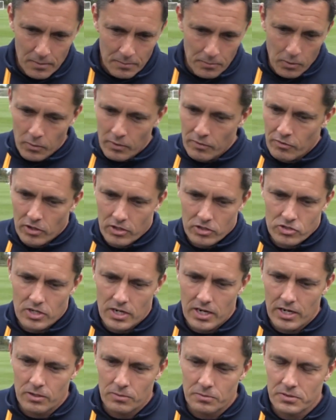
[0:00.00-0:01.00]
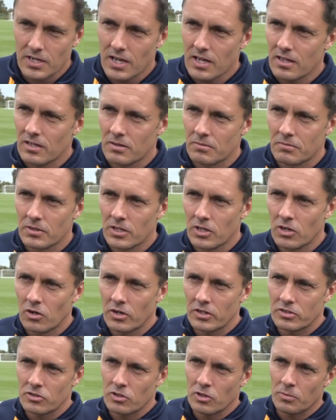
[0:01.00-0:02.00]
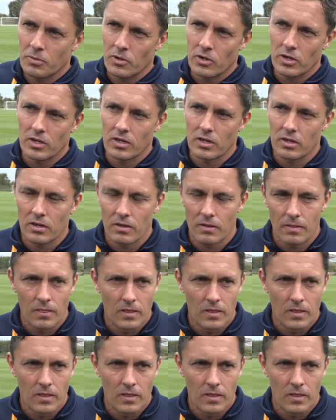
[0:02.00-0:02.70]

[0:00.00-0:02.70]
But we've got to try and upset them. You know, it's no point.